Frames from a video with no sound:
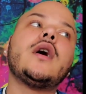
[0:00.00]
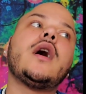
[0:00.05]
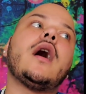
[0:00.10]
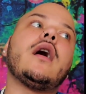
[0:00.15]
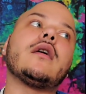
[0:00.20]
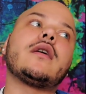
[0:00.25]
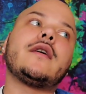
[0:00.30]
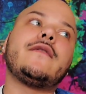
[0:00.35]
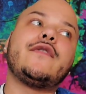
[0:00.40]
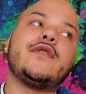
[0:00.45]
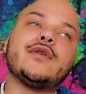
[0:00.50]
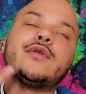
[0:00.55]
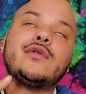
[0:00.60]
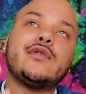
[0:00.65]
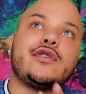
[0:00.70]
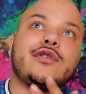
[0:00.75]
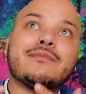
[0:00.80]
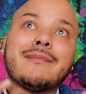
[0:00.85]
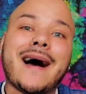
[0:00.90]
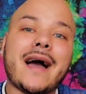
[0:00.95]
I'll give
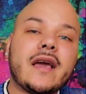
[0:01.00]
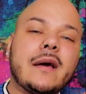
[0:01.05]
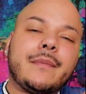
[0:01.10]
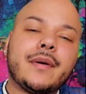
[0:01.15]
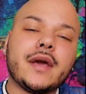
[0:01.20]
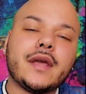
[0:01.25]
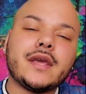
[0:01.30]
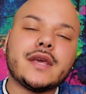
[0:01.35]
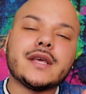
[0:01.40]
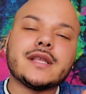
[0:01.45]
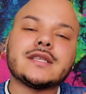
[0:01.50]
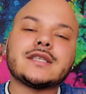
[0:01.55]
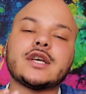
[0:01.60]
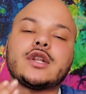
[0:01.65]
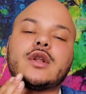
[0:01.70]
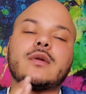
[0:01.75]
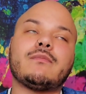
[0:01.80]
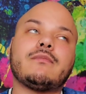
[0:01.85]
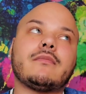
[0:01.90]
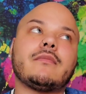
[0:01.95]
you my opinions
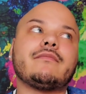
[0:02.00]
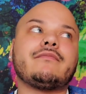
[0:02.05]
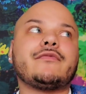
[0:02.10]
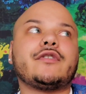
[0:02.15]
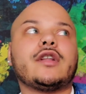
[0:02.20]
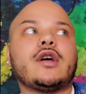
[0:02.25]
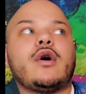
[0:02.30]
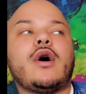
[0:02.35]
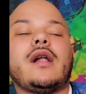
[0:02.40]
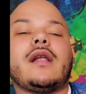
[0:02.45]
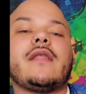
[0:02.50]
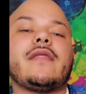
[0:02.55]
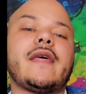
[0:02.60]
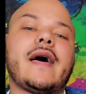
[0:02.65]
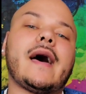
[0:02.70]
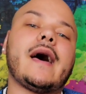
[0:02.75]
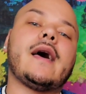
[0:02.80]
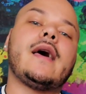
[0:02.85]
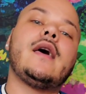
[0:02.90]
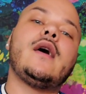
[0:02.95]
and, you know, all of
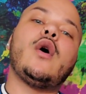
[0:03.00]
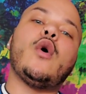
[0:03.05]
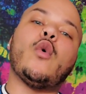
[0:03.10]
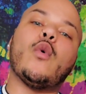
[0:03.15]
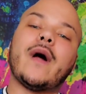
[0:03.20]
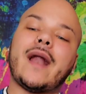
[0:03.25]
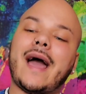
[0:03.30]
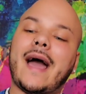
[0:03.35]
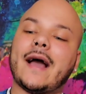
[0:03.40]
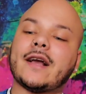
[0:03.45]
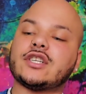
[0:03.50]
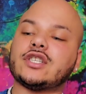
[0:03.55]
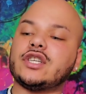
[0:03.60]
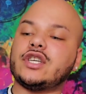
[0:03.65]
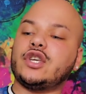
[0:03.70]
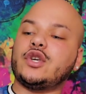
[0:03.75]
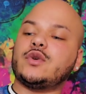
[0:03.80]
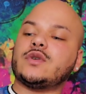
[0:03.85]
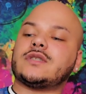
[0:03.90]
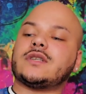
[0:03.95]
that, when I actually
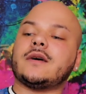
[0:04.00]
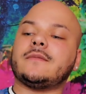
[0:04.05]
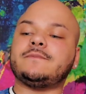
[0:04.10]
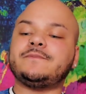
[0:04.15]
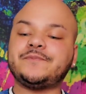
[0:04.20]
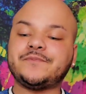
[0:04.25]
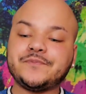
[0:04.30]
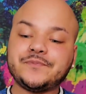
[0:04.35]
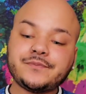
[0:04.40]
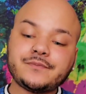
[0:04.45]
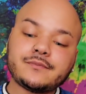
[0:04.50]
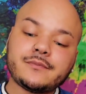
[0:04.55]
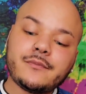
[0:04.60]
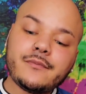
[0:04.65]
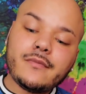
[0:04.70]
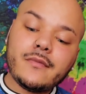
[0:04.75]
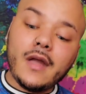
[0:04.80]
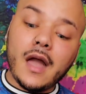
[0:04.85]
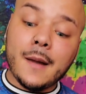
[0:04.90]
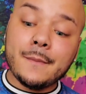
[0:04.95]
use them.
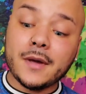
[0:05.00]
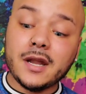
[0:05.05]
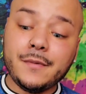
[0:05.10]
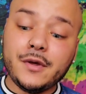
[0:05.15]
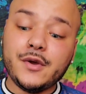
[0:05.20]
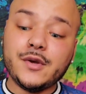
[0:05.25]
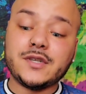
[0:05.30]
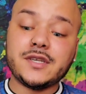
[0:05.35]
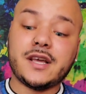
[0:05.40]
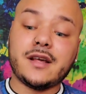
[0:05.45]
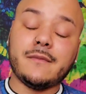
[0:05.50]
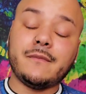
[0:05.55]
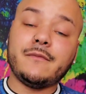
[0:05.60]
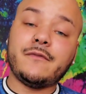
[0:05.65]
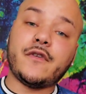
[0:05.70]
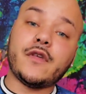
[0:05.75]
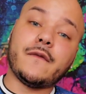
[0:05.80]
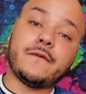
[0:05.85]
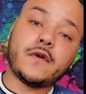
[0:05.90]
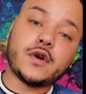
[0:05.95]
I'm going to be using them
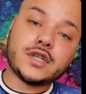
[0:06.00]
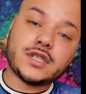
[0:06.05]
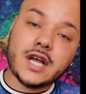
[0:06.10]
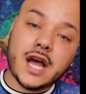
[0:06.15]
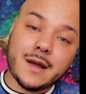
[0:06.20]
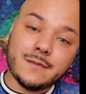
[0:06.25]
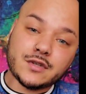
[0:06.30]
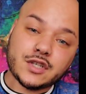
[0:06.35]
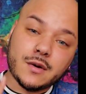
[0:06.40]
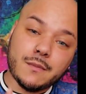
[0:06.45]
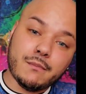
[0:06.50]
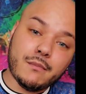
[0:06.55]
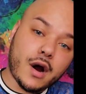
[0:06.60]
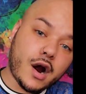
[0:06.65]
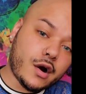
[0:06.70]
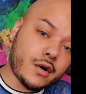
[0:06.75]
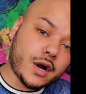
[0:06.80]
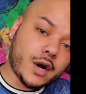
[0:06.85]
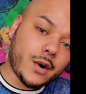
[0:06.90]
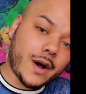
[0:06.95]
for the first time
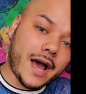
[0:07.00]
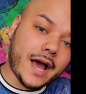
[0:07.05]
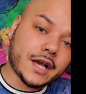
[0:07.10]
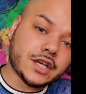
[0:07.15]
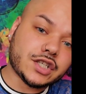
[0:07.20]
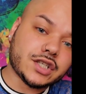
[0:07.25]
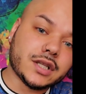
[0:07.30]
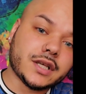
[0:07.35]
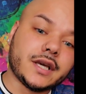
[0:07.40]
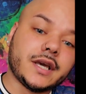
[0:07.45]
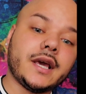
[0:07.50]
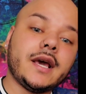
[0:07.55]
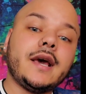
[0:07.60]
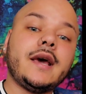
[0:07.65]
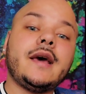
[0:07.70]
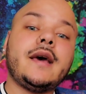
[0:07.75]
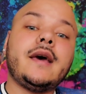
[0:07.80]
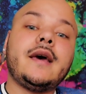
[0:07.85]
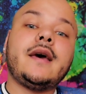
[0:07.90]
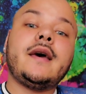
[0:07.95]
tomorrow, actually.
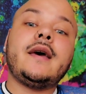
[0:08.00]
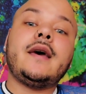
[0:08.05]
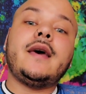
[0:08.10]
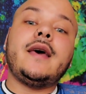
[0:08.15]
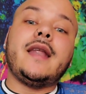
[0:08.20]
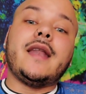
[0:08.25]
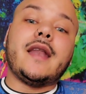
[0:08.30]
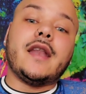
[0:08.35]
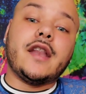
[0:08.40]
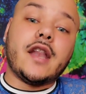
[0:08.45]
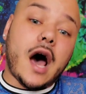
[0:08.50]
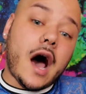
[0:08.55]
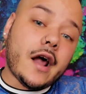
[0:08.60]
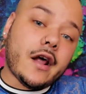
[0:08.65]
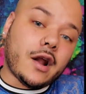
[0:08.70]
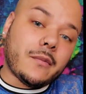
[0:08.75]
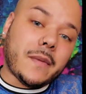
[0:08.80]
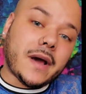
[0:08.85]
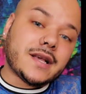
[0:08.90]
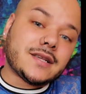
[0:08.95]
Not
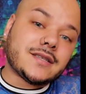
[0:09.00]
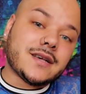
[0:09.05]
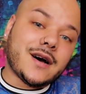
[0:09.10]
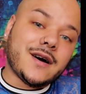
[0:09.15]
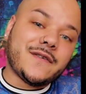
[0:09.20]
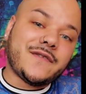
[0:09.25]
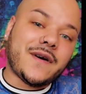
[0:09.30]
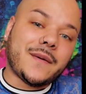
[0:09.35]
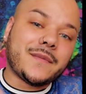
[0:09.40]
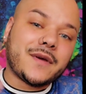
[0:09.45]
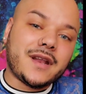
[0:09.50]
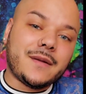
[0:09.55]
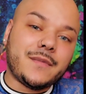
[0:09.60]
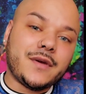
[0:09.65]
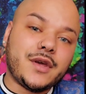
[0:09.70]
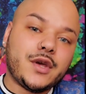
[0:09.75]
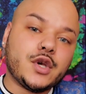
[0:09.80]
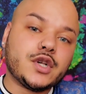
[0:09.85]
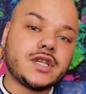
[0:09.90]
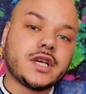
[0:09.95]
on myself. I'm going to be
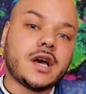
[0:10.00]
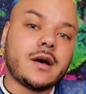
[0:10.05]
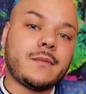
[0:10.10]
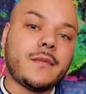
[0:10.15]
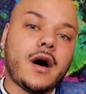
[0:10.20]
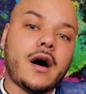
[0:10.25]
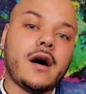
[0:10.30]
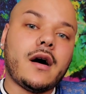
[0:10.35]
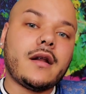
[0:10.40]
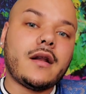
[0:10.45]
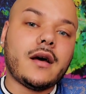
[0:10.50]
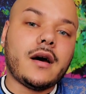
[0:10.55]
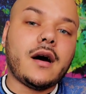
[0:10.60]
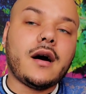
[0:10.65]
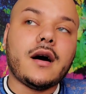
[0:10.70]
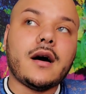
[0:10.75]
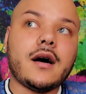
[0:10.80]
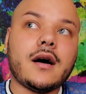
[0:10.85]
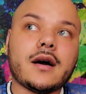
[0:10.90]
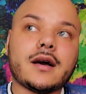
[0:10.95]
using them on
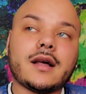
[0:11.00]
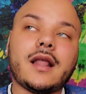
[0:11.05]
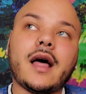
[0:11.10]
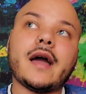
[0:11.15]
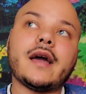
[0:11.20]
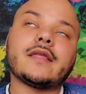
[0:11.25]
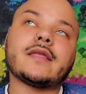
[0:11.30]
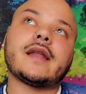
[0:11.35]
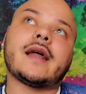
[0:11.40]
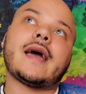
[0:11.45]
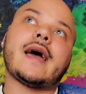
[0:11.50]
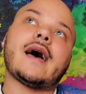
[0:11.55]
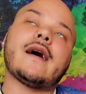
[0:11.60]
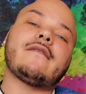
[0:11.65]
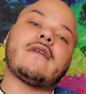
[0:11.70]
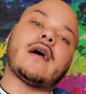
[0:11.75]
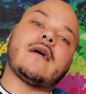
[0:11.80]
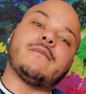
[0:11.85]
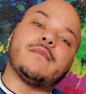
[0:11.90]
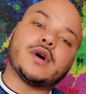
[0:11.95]
a client that I have.
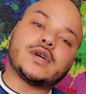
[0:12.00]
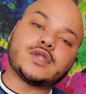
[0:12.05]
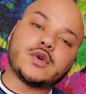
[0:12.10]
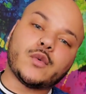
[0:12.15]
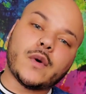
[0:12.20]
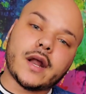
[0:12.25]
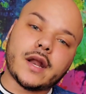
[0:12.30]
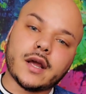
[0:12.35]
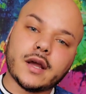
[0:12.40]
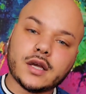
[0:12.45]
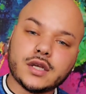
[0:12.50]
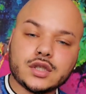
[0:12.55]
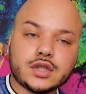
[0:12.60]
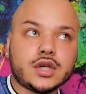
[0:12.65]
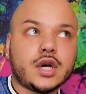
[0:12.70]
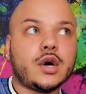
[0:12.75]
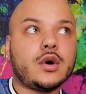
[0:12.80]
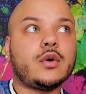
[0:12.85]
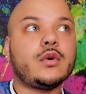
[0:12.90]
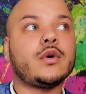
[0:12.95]
I booked a wedding,
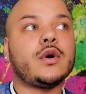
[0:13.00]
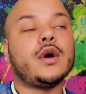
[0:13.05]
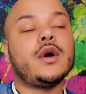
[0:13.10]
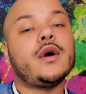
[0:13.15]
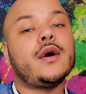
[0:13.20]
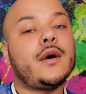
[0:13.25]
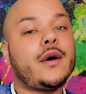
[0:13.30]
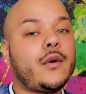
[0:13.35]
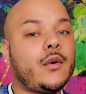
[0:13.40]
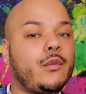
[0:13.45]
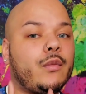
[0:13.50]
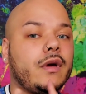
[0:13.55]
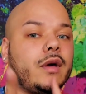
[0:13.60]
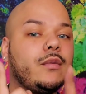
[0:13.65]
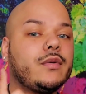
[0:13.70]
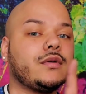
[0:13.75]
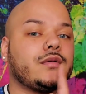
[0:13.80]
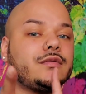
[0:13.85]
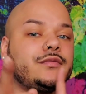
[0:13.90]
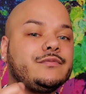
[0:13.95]
so we
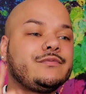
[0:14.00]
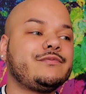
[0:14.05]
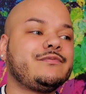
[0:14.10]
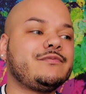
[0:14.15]
will